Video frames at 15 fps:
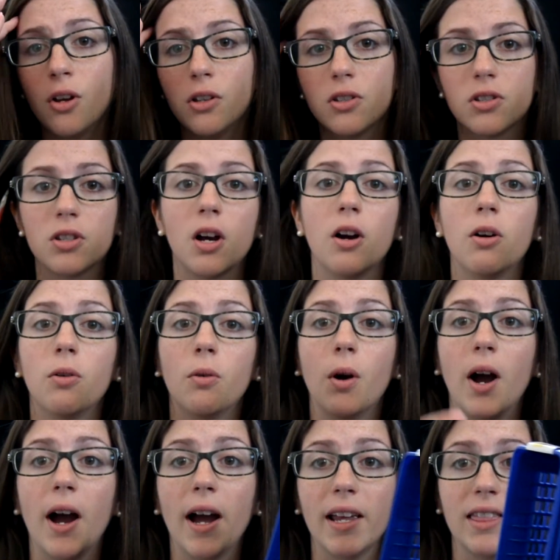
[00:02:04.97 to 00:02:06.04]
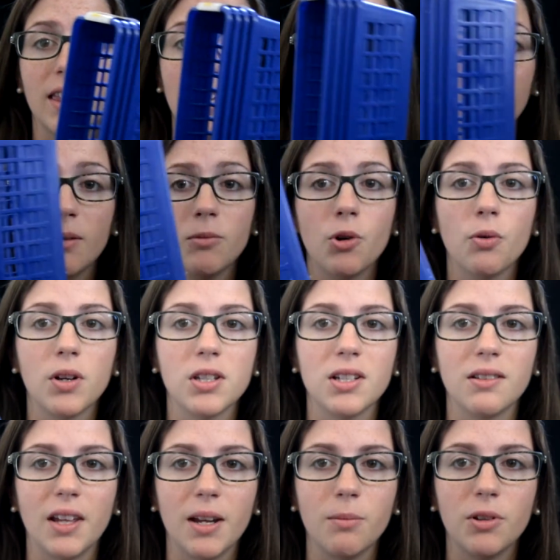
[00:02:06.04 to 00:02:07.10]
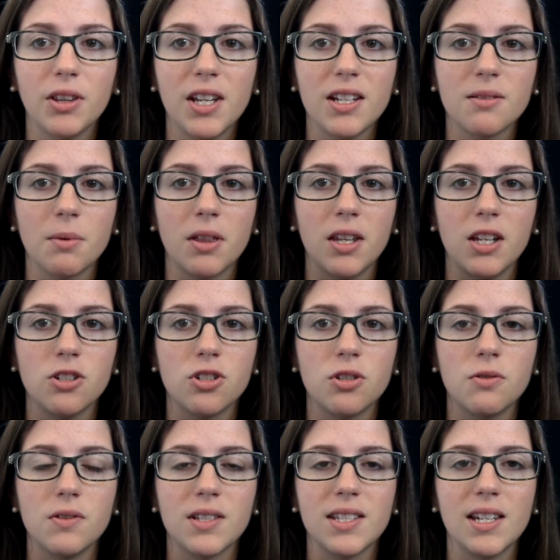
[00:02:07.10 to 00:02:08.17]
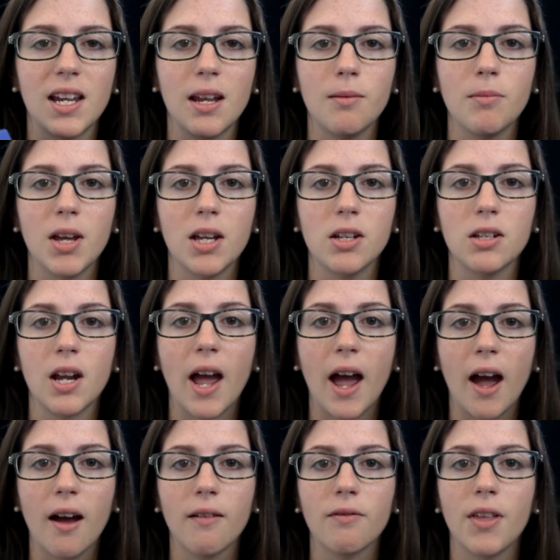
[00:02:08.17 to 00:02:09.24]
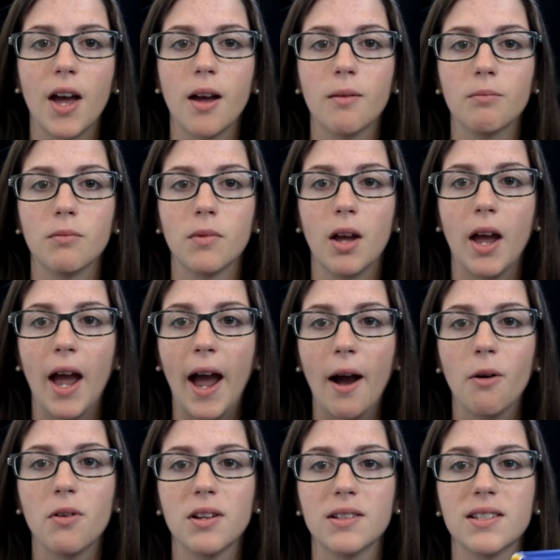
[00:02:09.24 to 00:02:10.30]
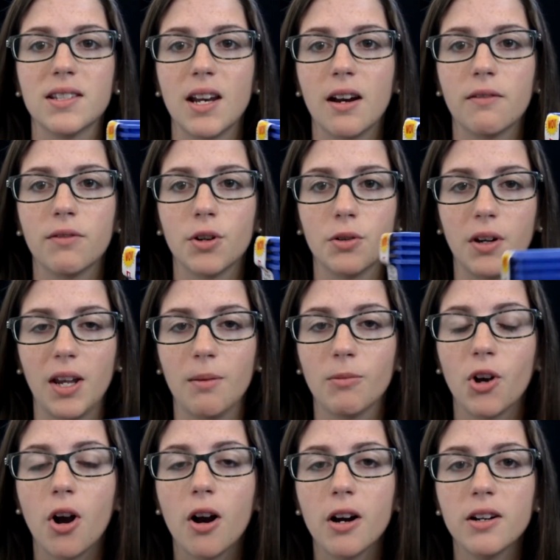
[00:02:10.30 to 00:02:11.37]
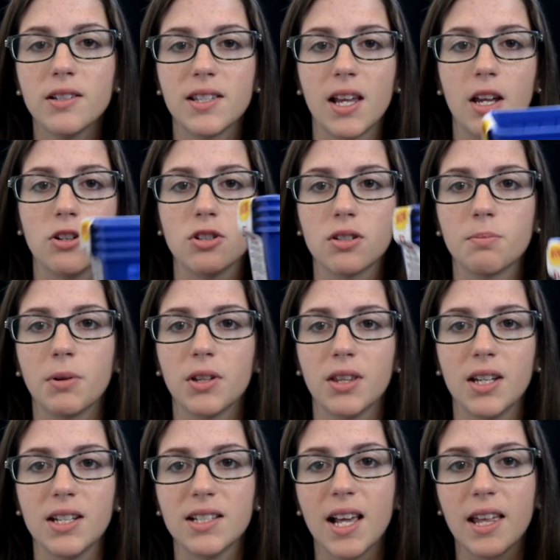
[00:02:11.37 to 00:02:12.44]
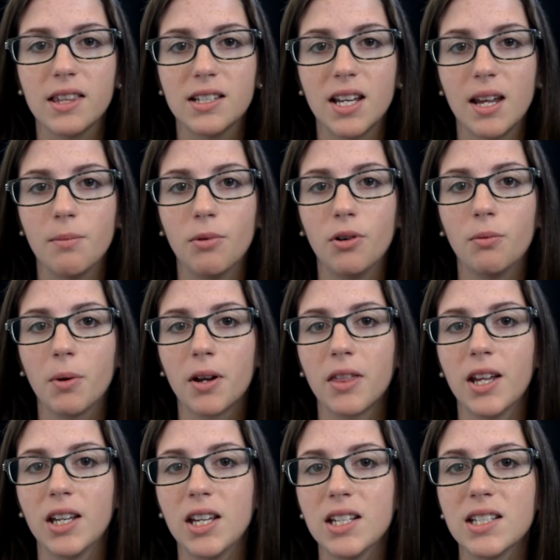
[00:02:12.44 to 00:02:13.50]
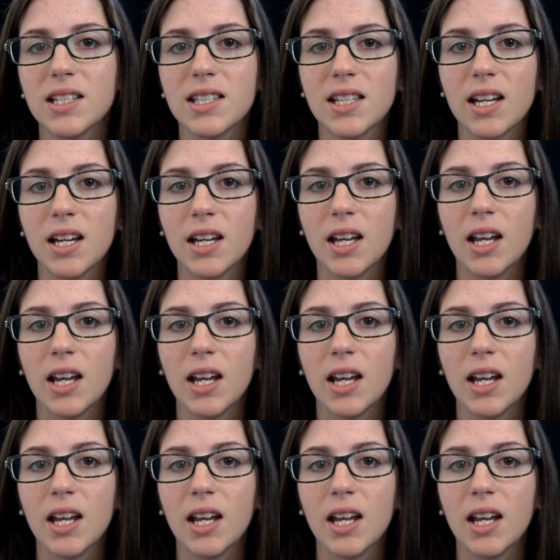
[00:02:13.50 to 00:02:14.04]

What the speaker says: So I think I'm going to label these with each student's name and have them out instead of their name cards, and just put these at the table where they need to sit,